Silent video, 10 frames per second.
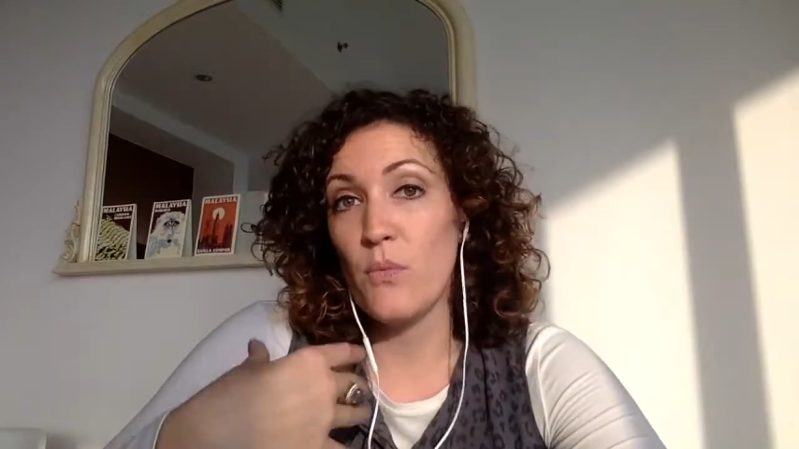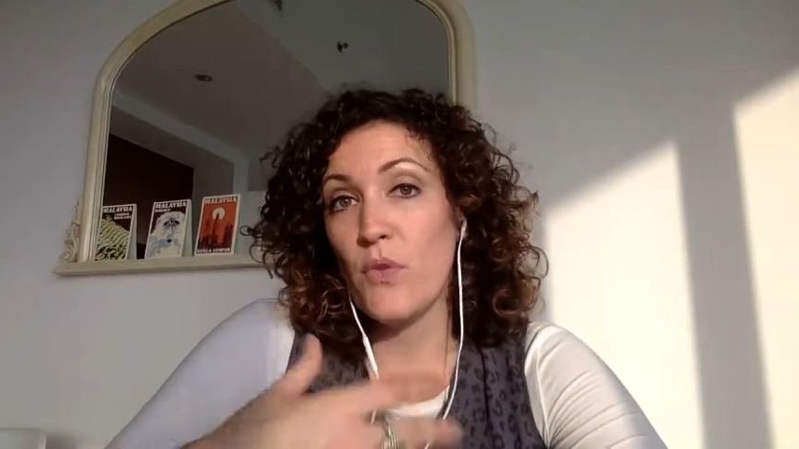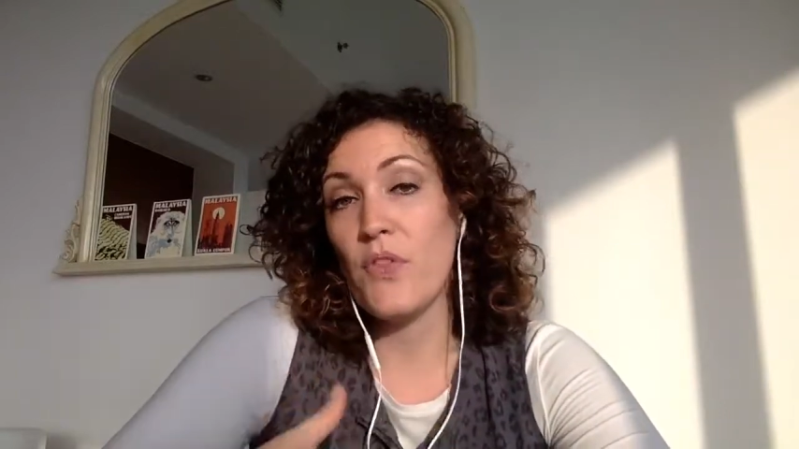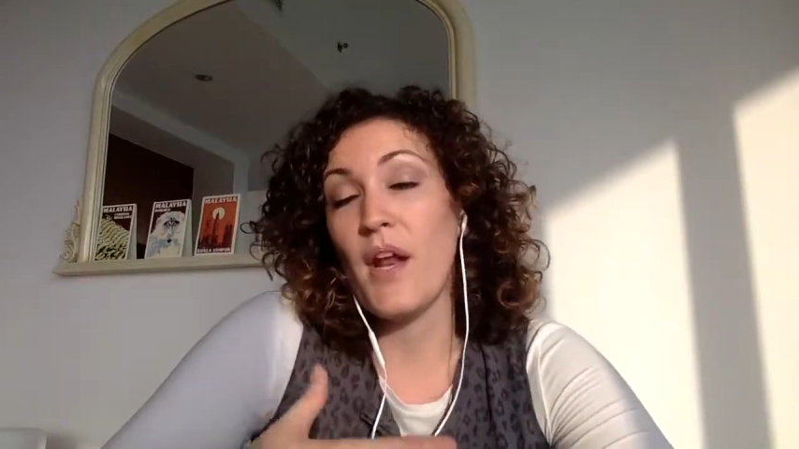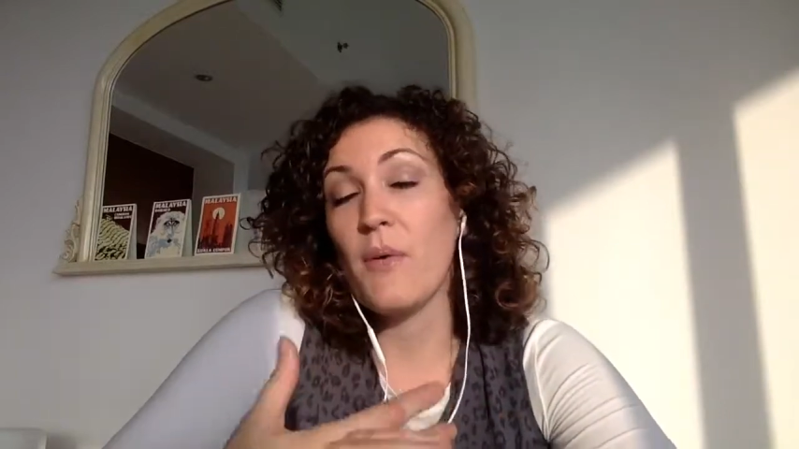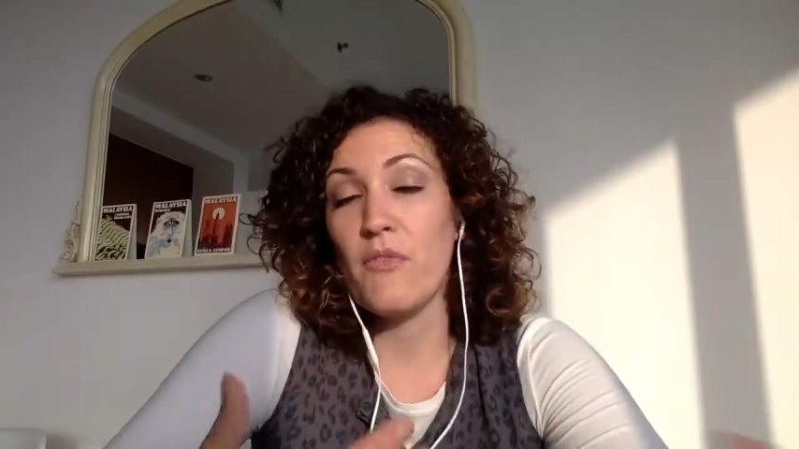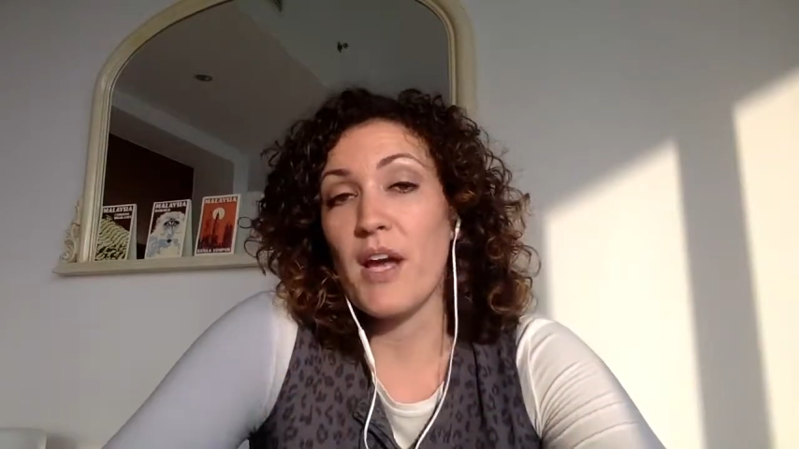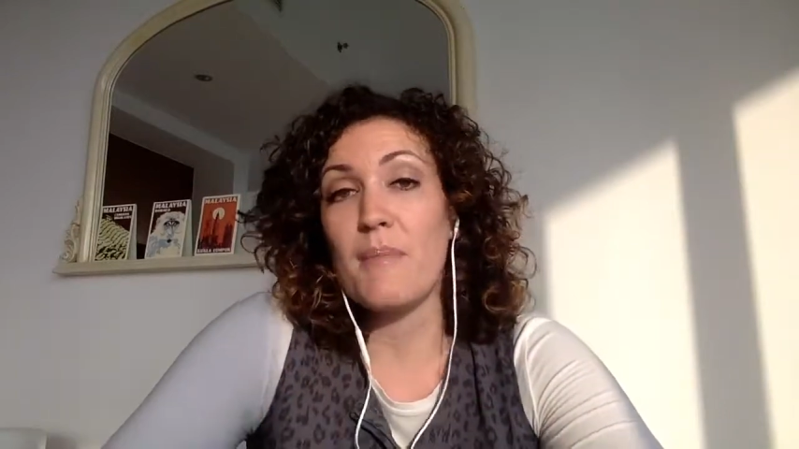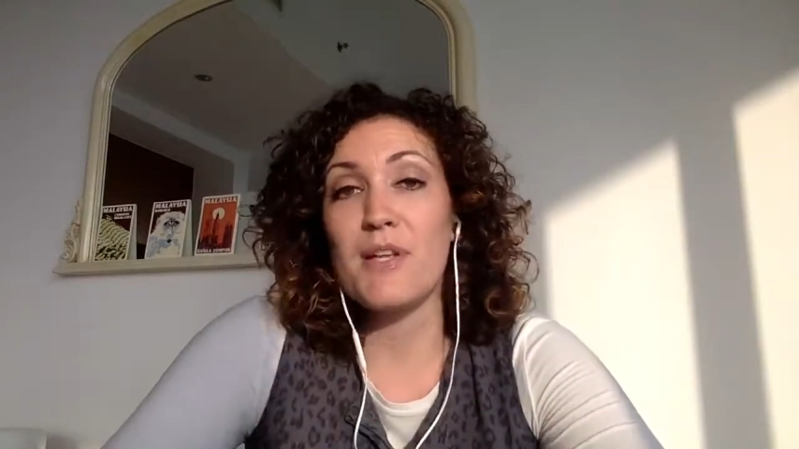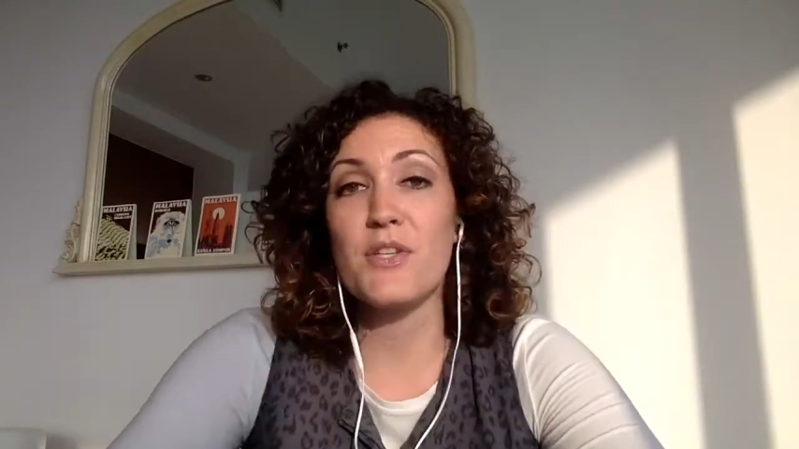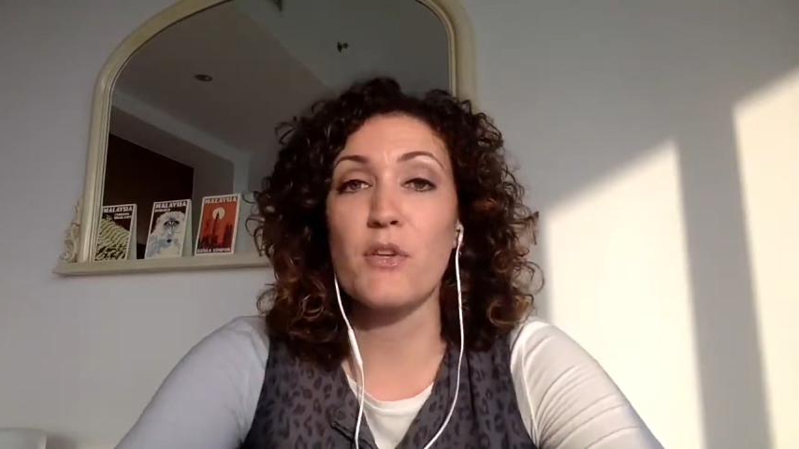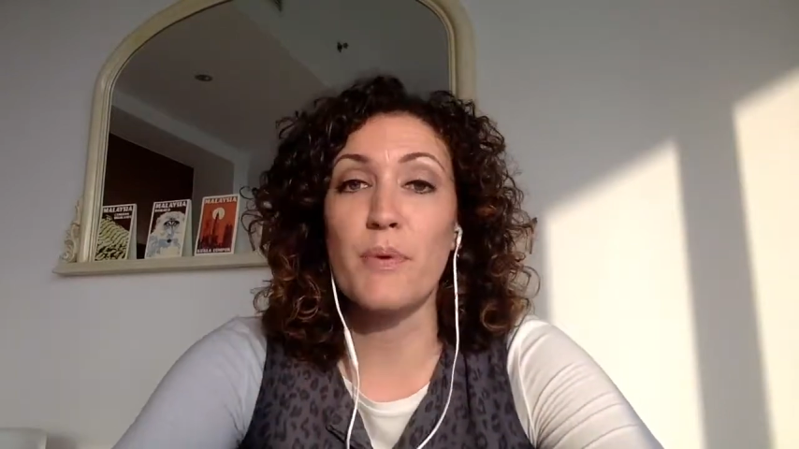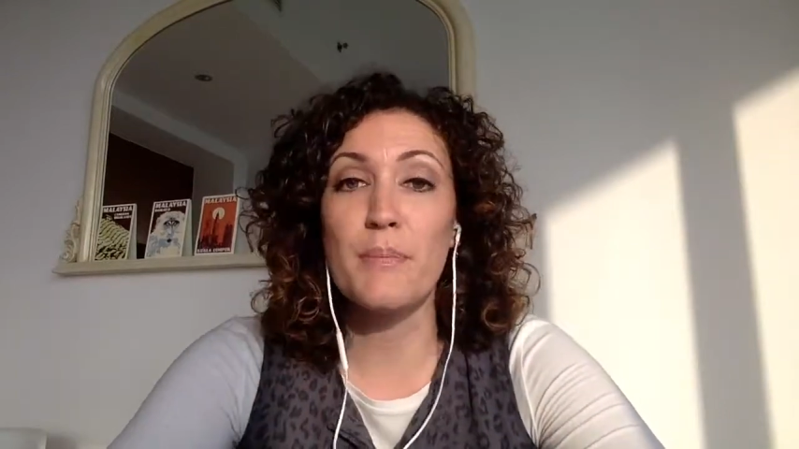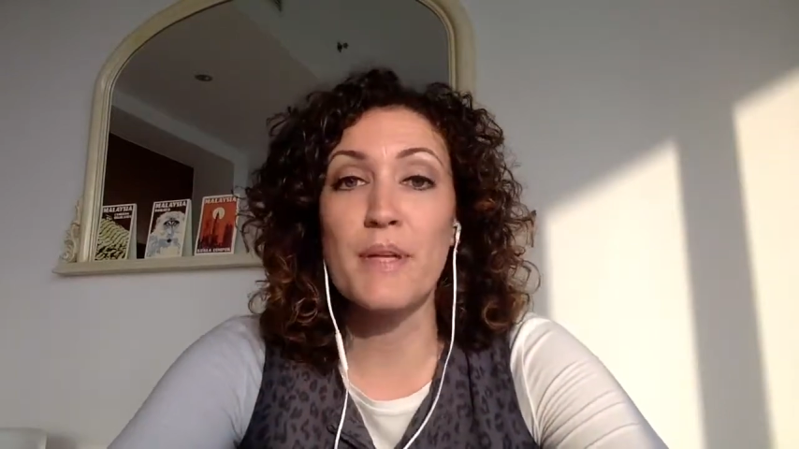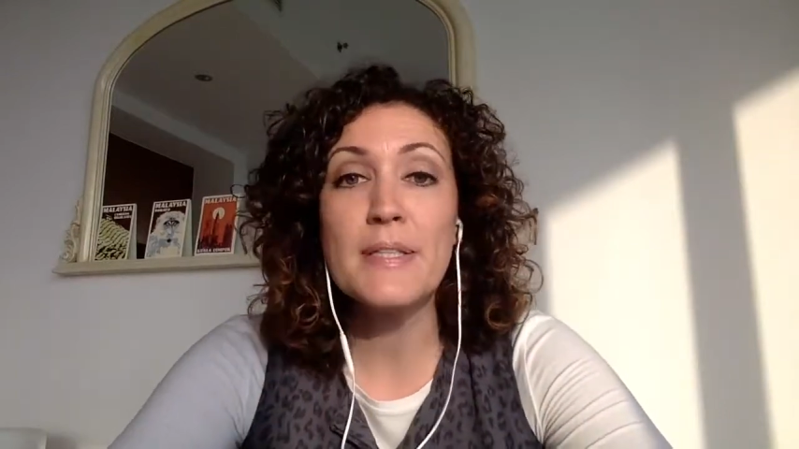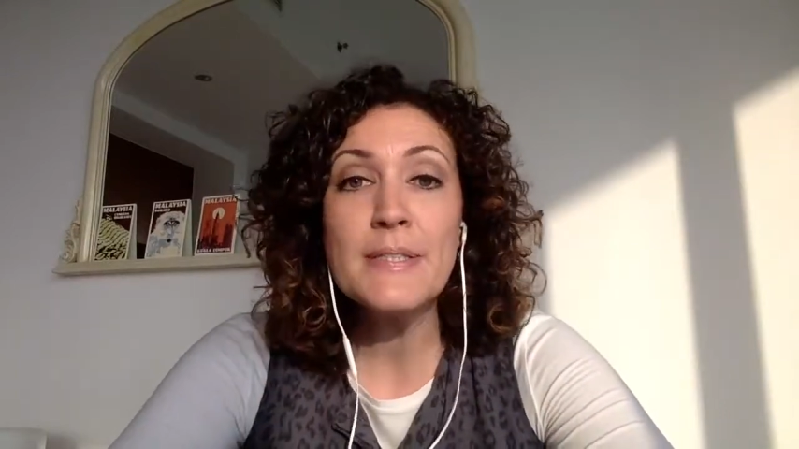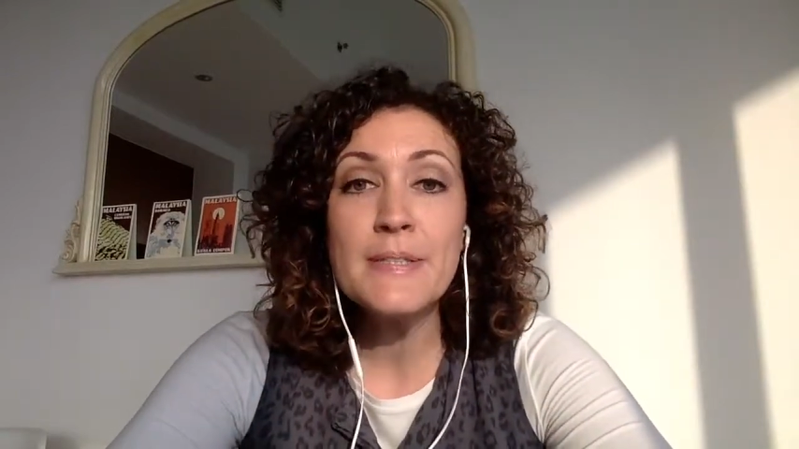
one that I would recommend to other people.